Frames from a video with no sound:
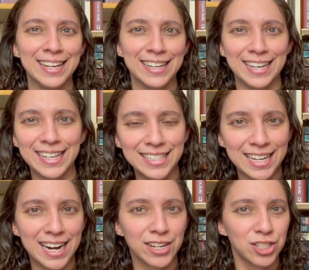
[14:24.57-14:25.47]

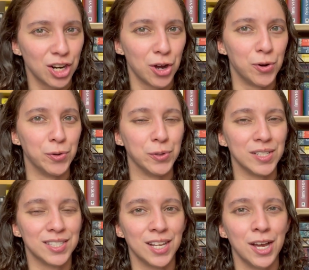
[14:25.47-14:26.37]
Indiana
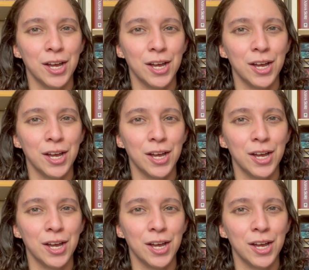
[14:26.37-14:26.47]
Jones